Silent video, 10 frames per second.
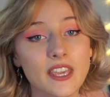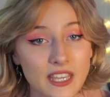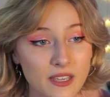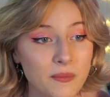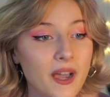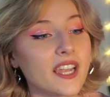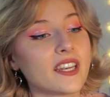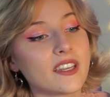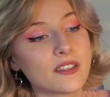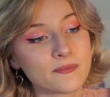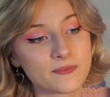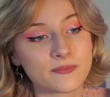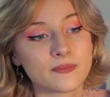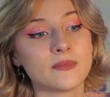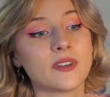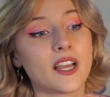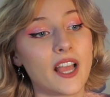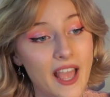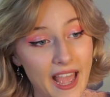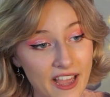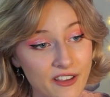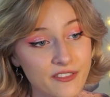E minor, F.